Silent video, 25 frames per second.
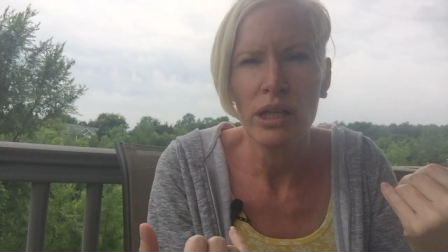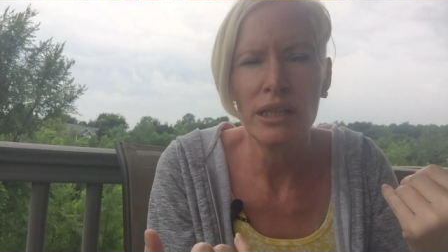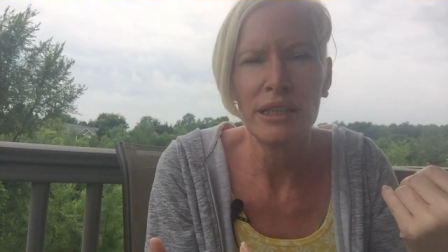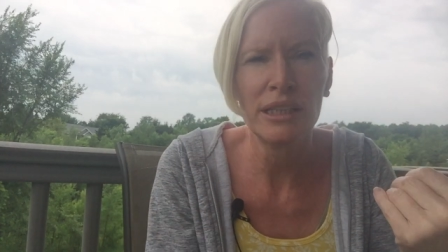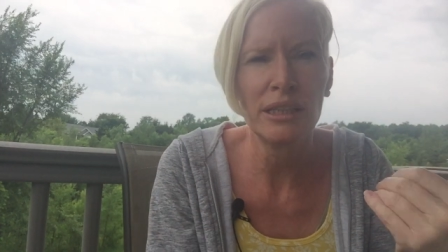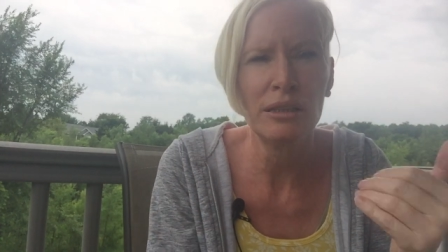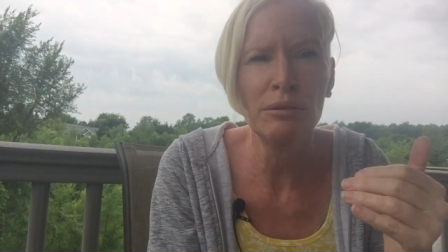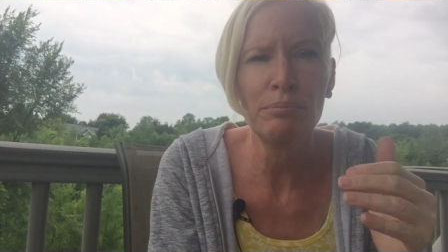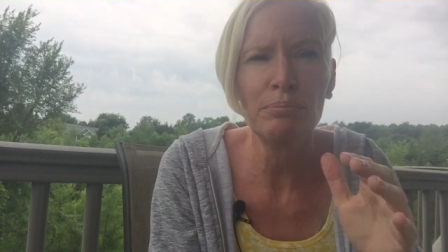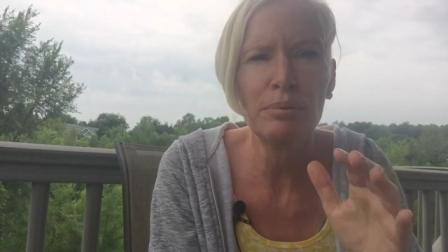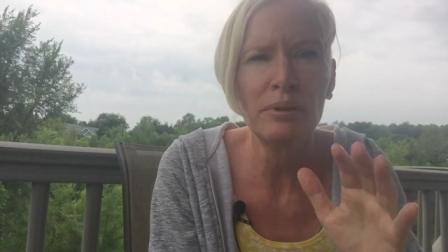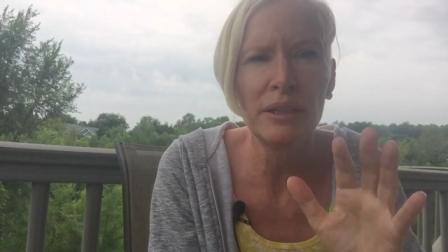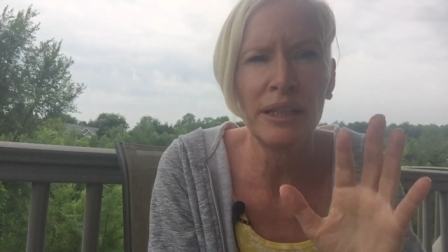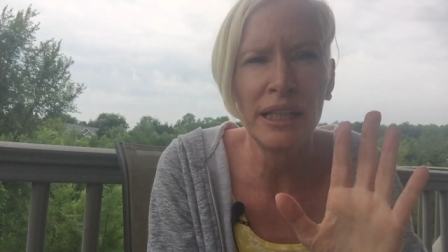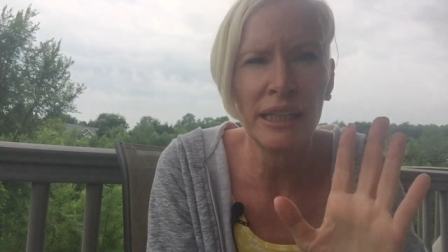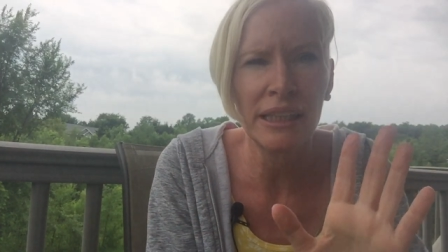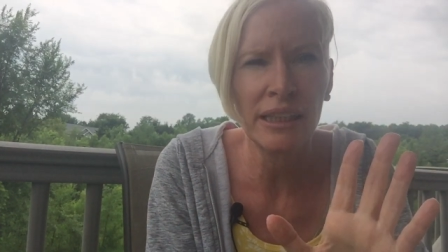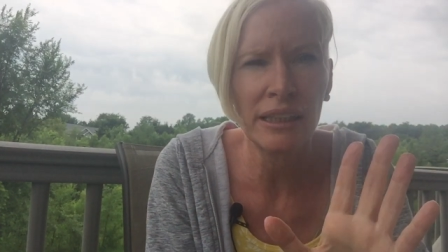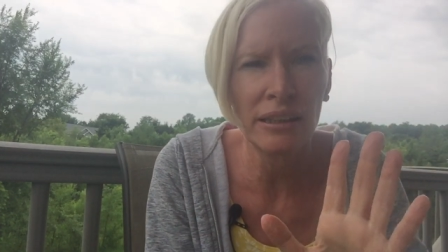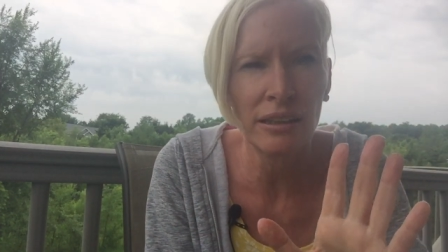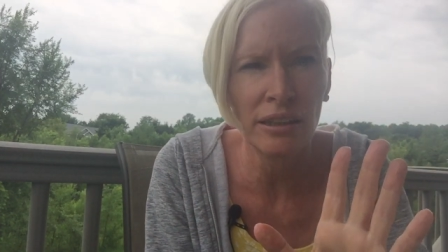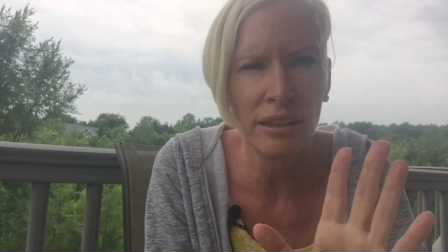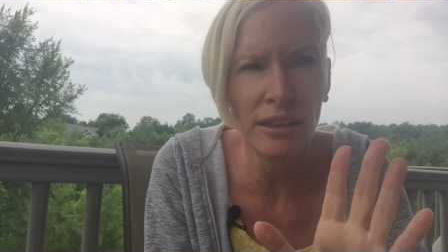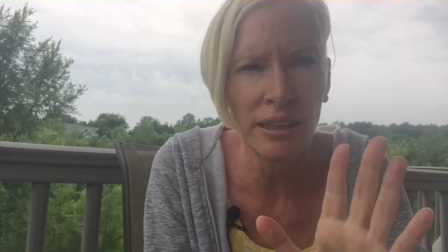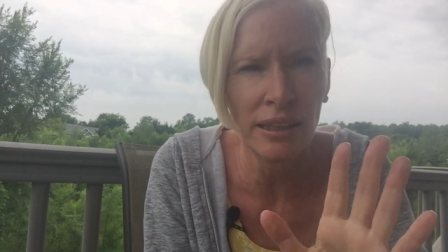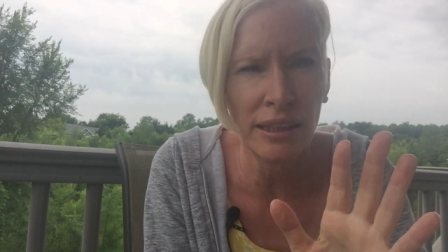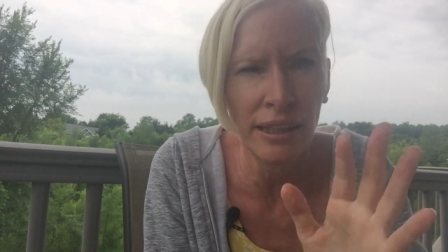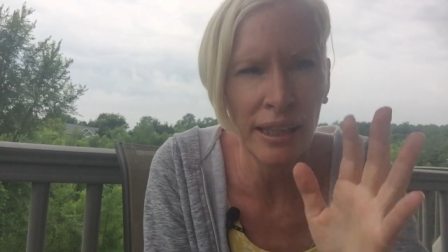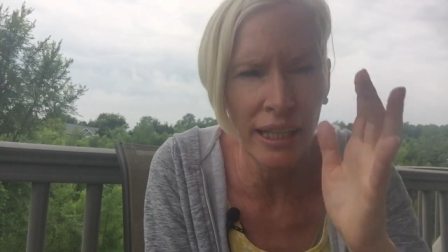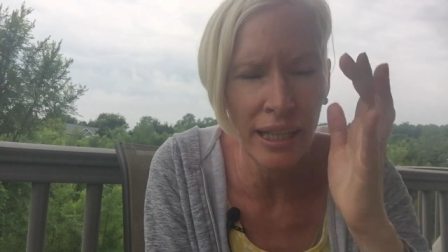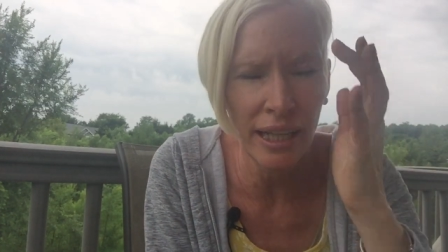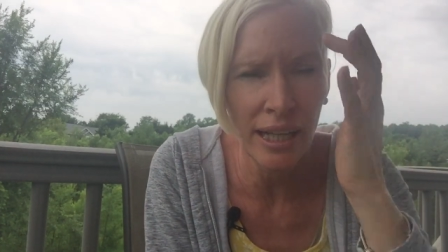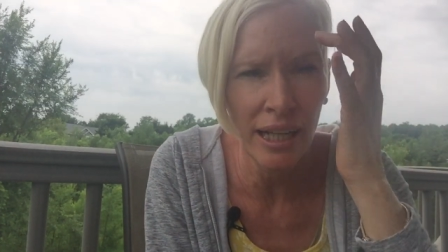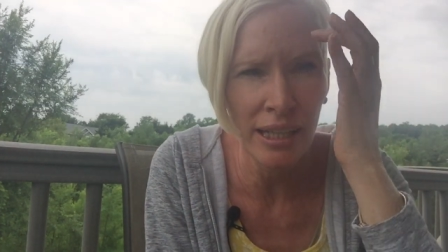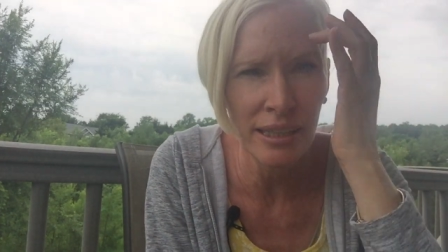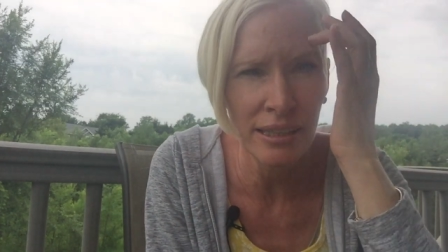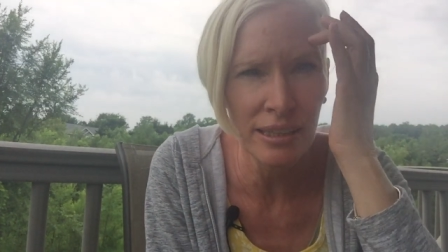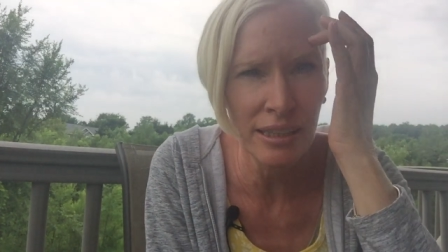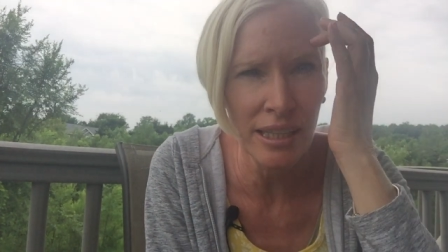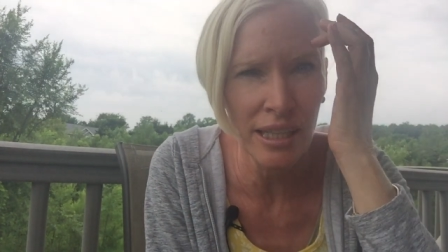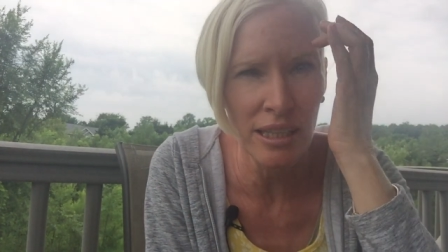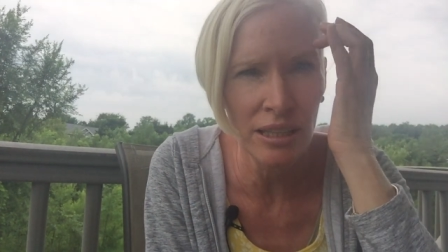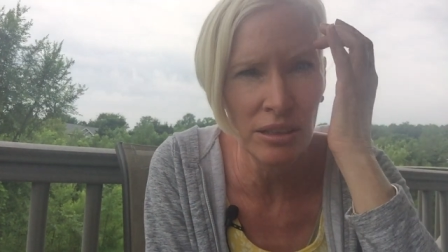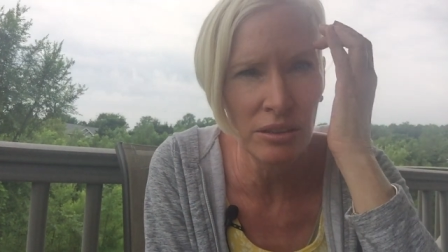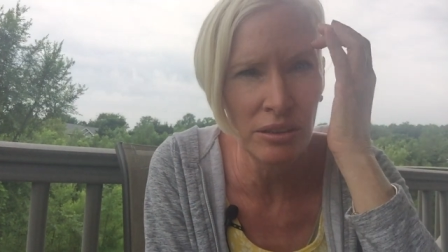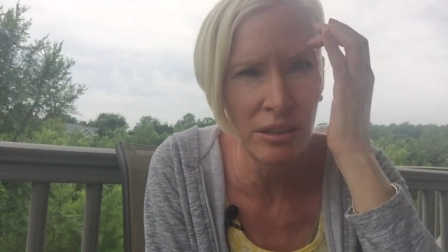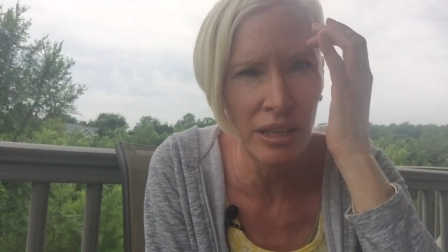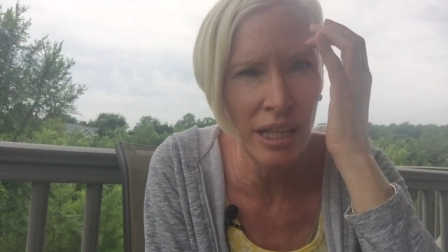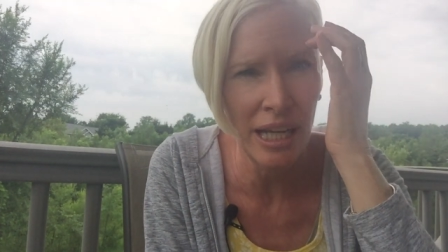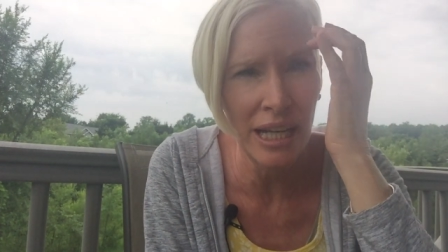Didn't break, good thing. I just got a
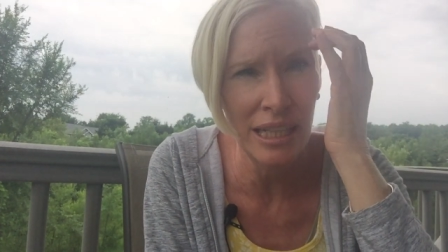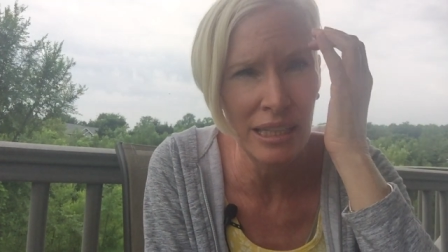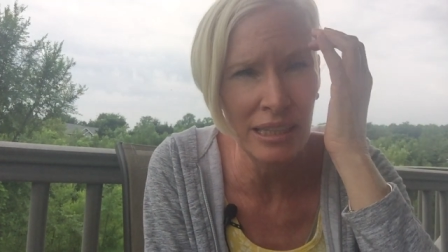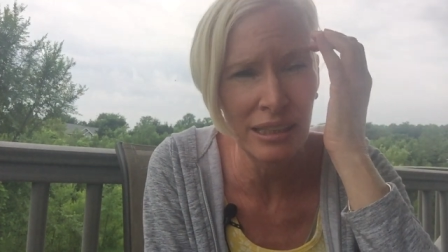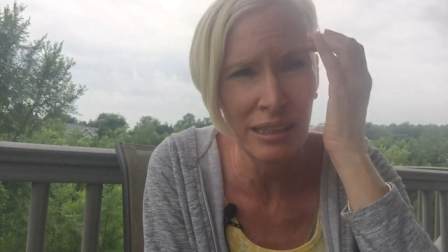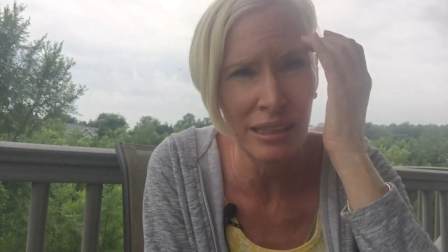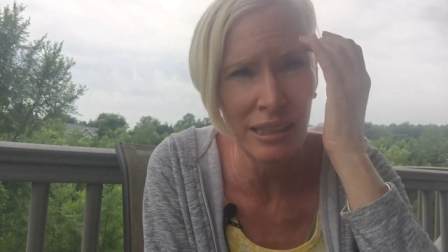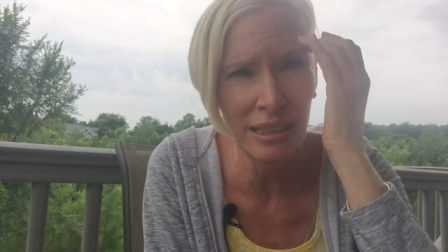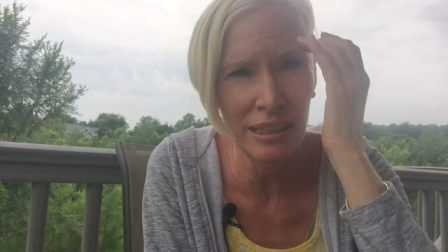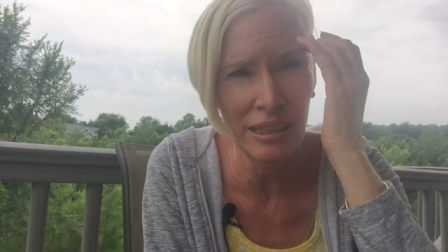new case